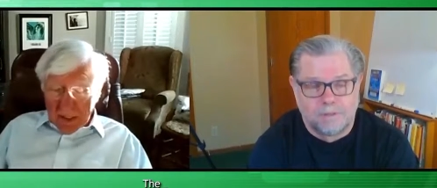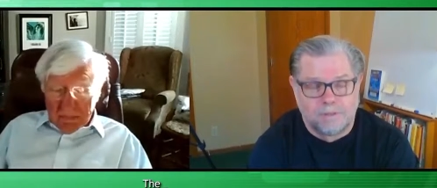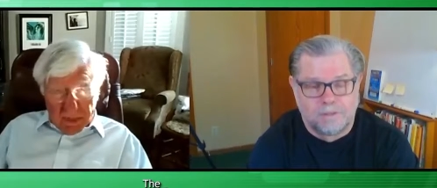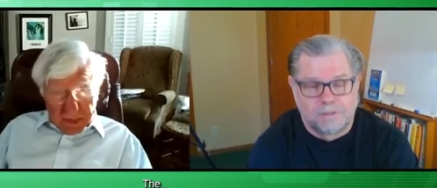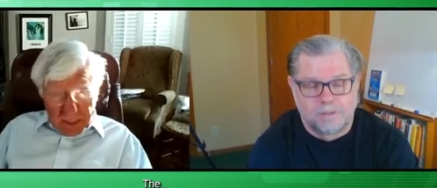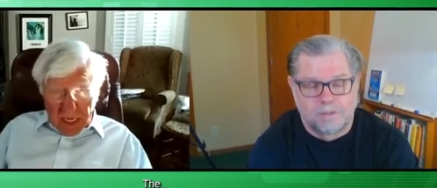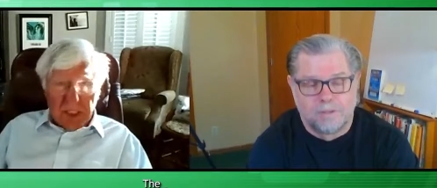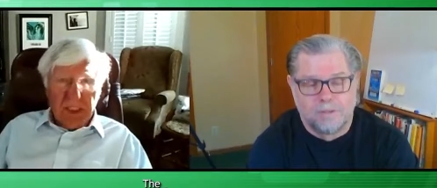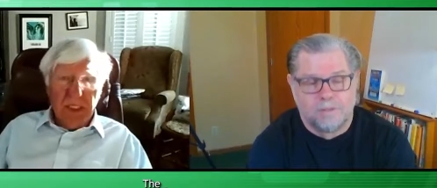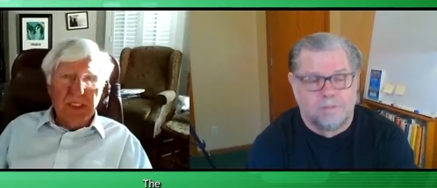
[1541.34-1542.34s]
Speaker 1: but
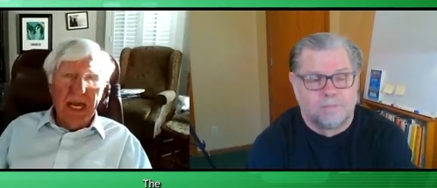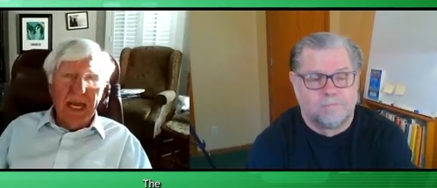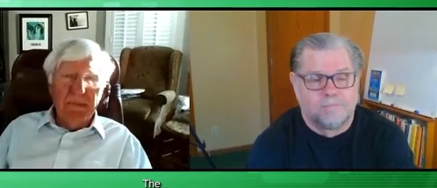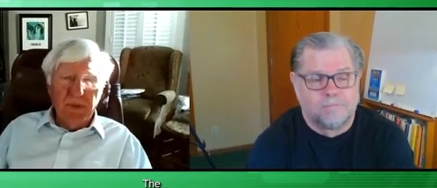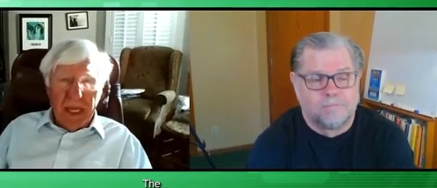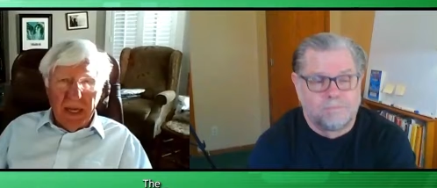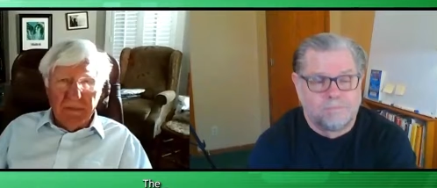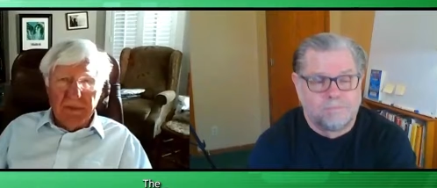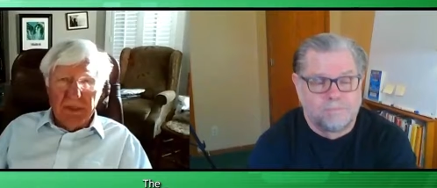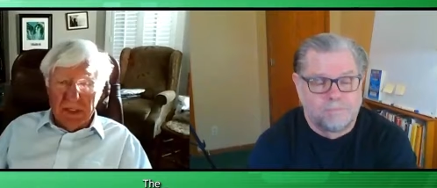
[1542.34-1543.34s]
challenging times we
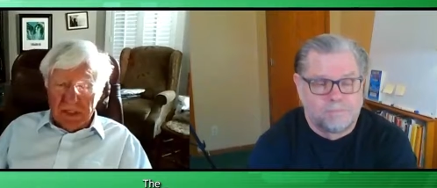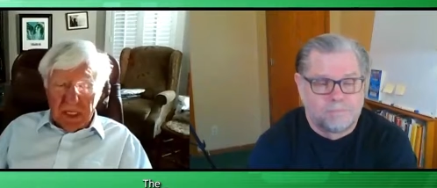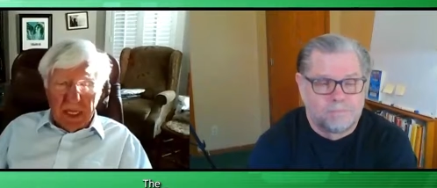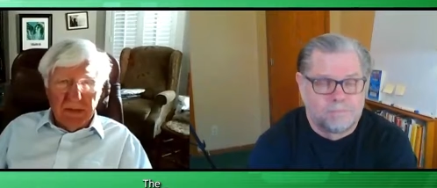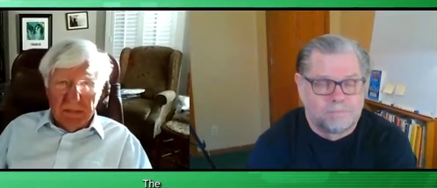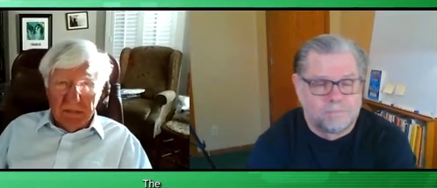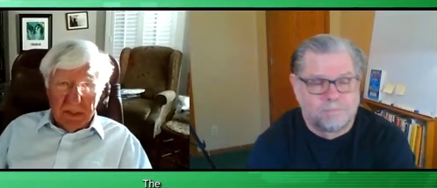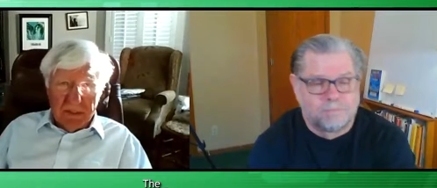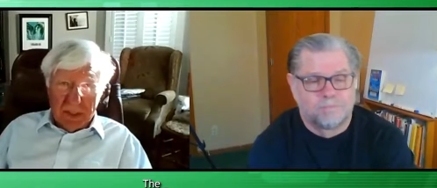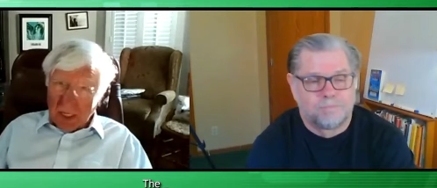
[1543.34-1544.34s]
have in the state, uh,
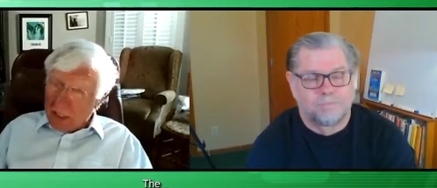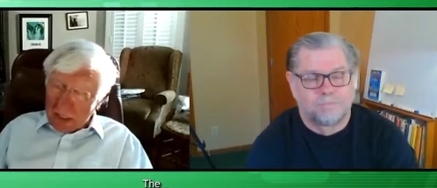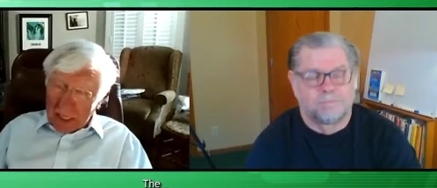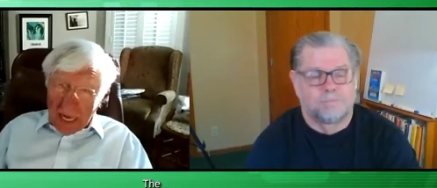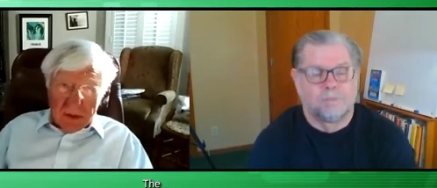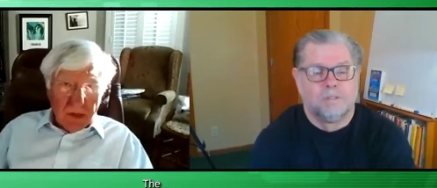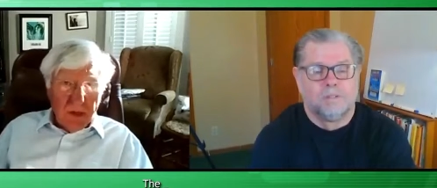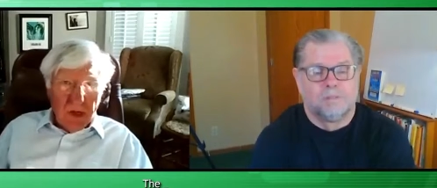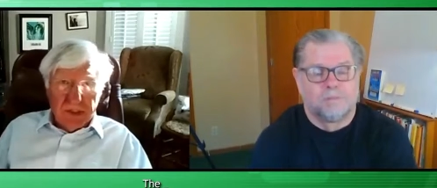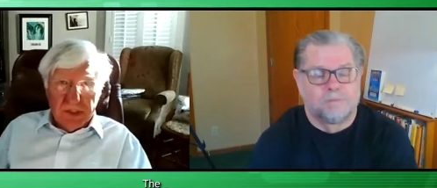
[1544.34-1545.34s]
particularly the
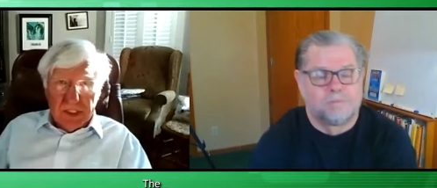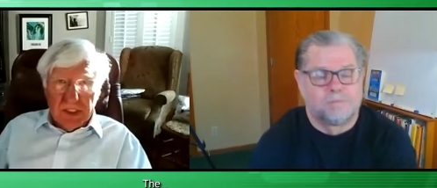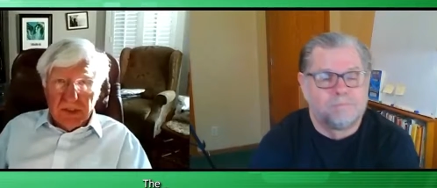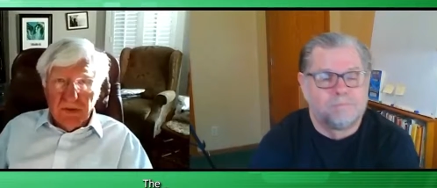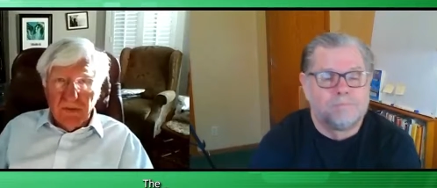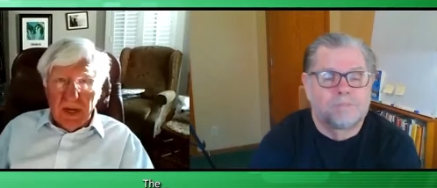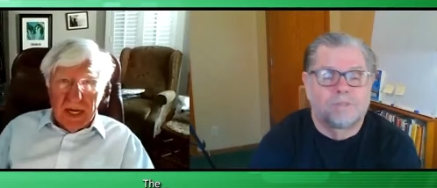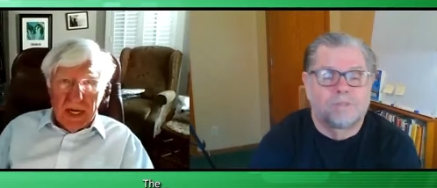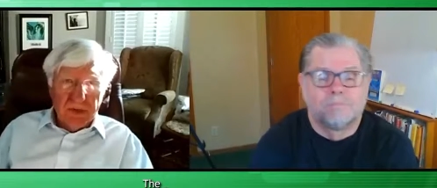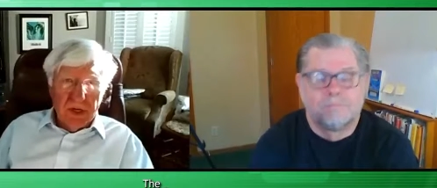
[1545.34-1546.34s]
agriculture industry right
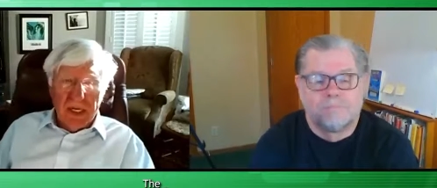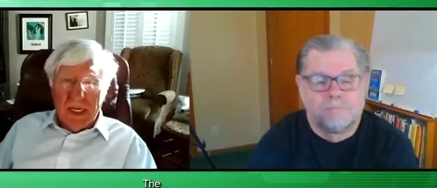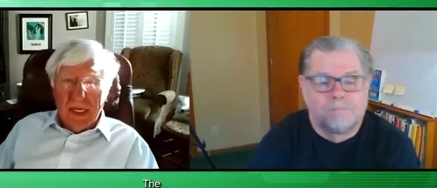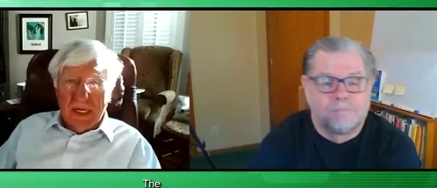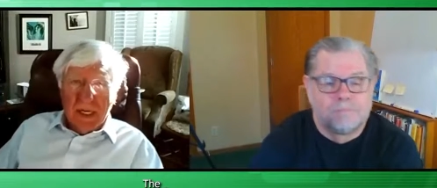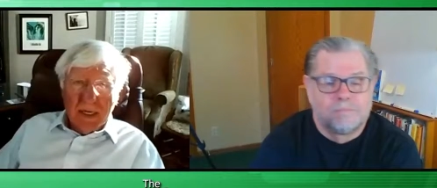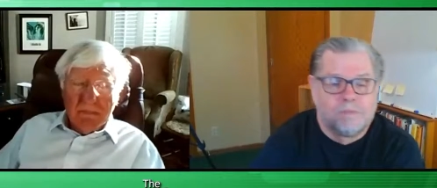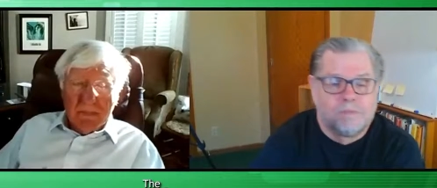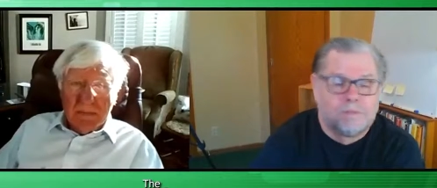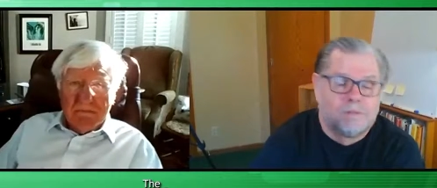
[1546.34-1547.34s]
sure. now.
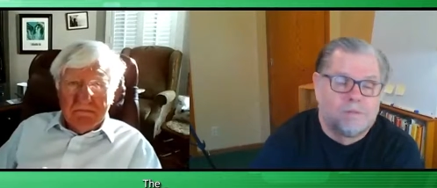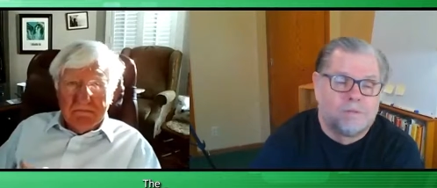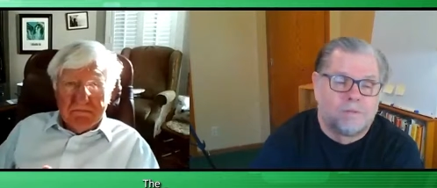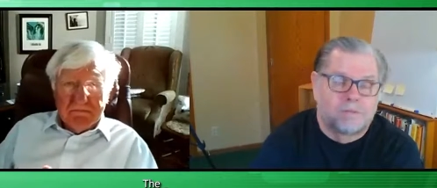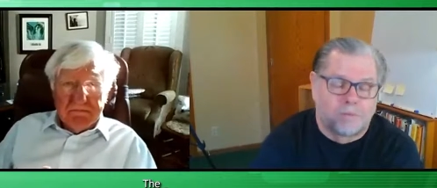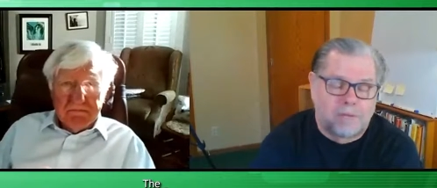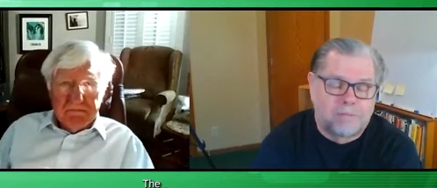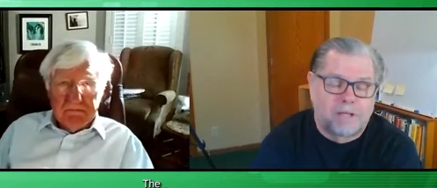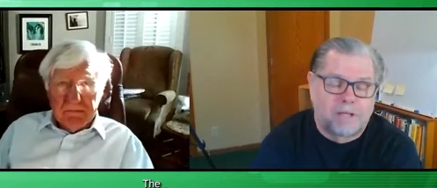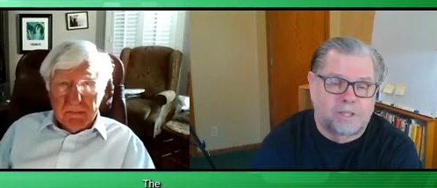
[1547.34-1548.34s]
Speaker 2: Yeah. Well, to
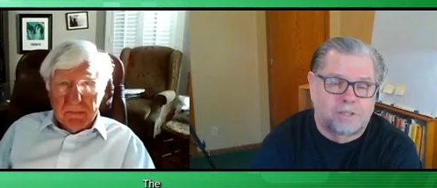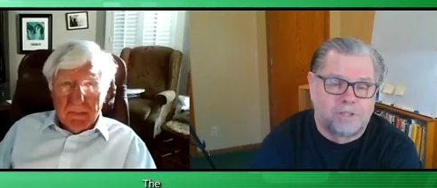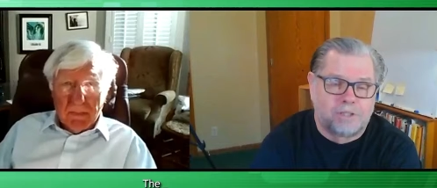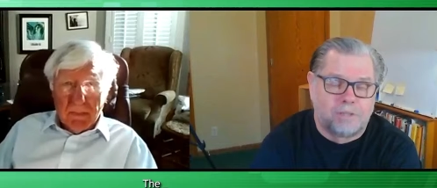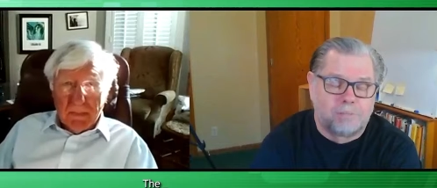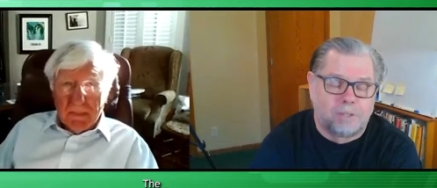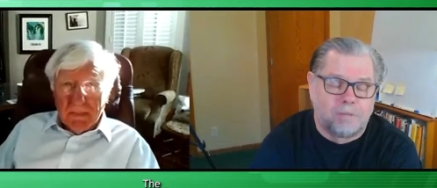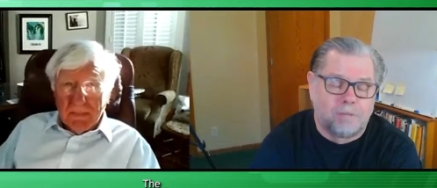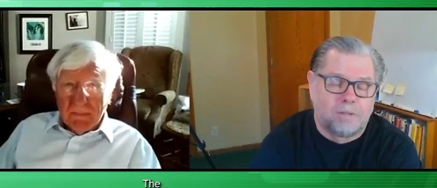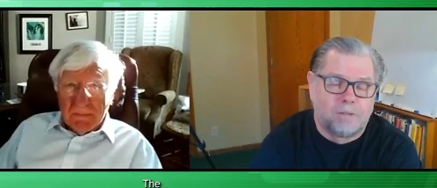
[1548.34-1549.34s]
wrap that section up,
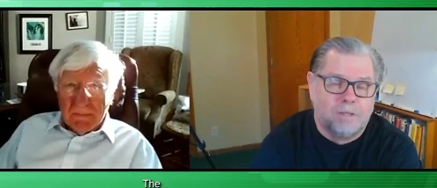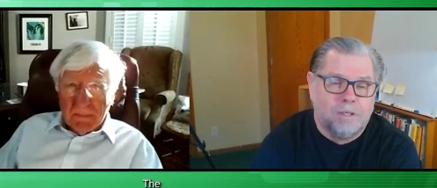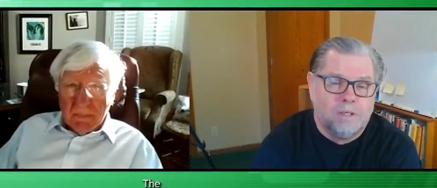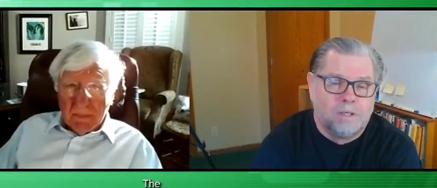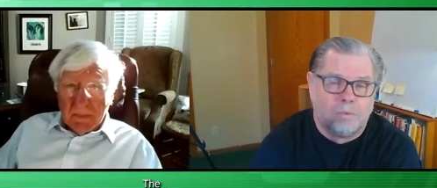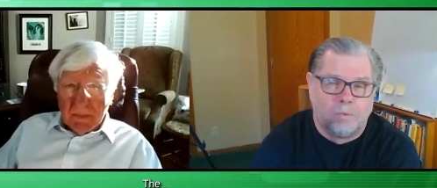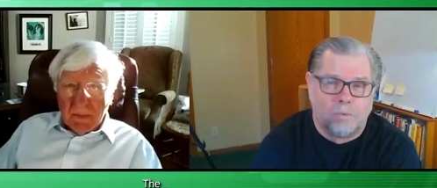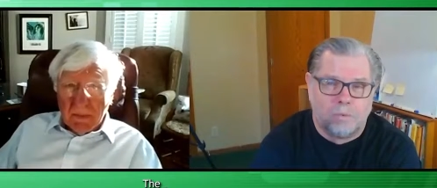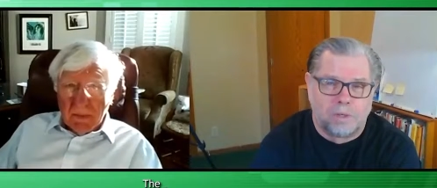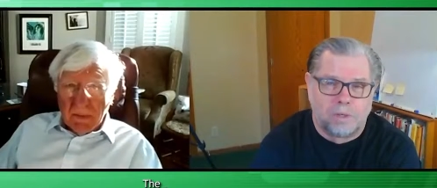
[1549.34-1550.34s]
uh, what
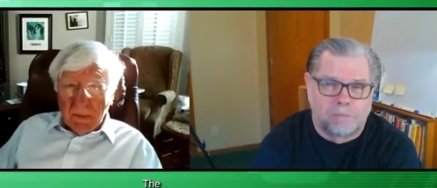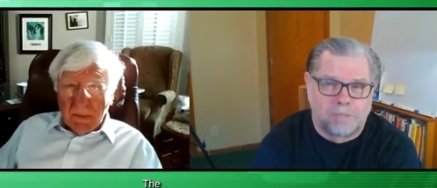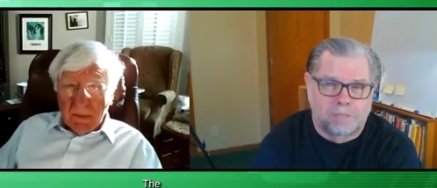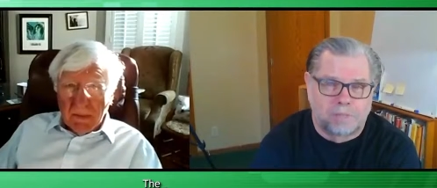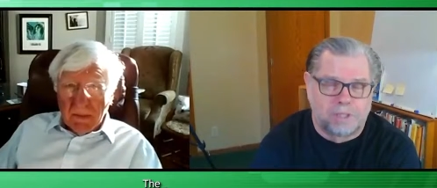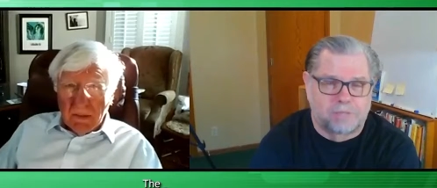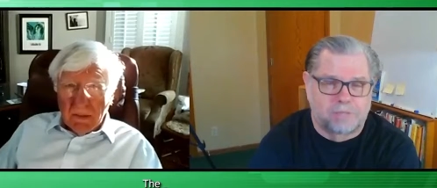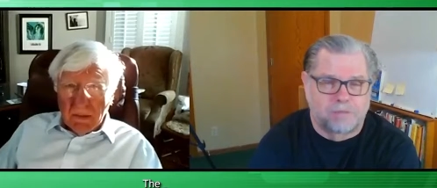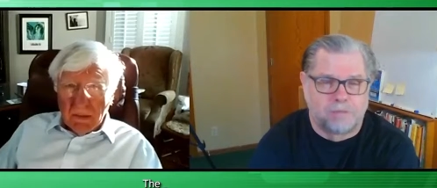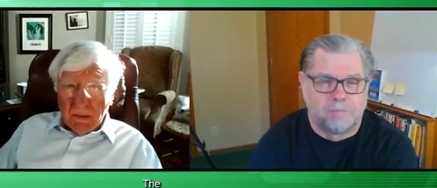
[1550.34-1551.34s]
where's the best place
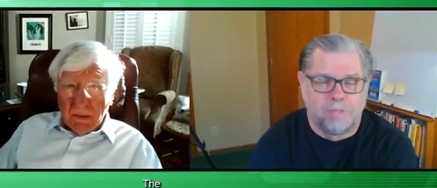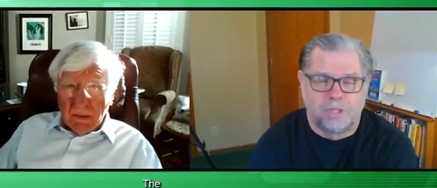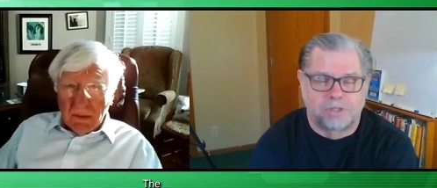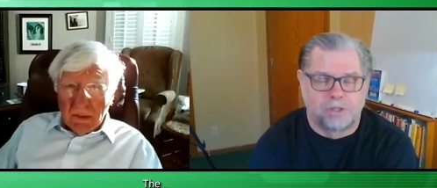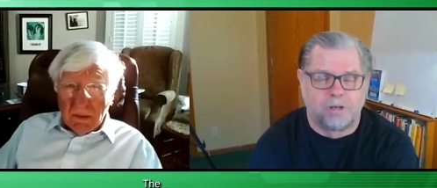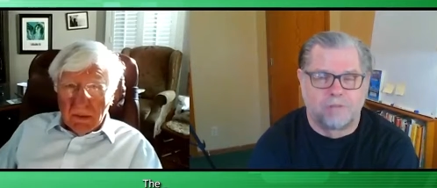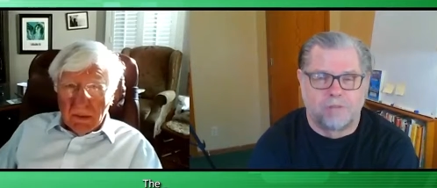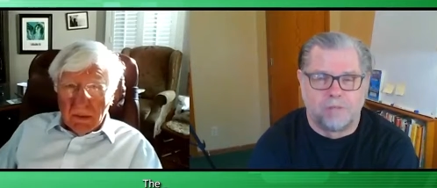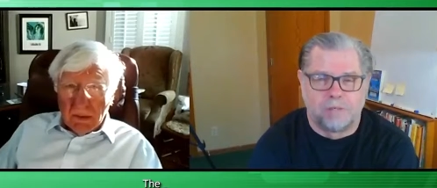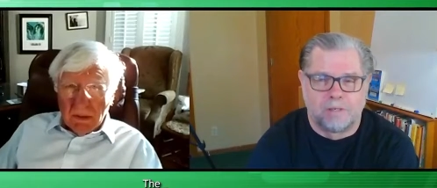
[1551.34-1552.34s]
for me to start
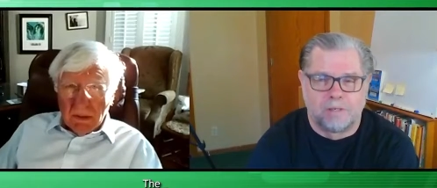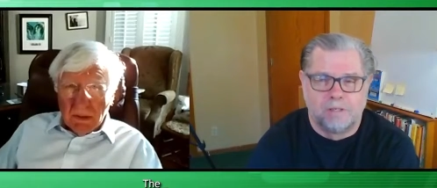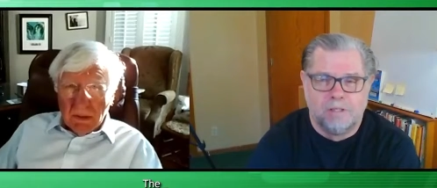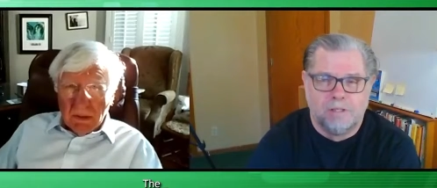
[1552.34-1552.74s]
if I'm a